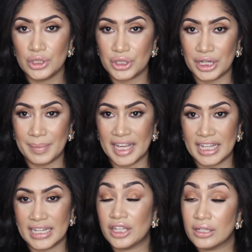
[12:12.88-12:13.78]

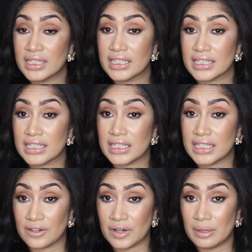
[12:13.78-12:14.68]
treatment. I use this as a
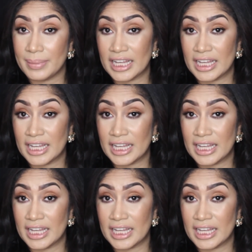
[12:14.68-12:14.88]
serum.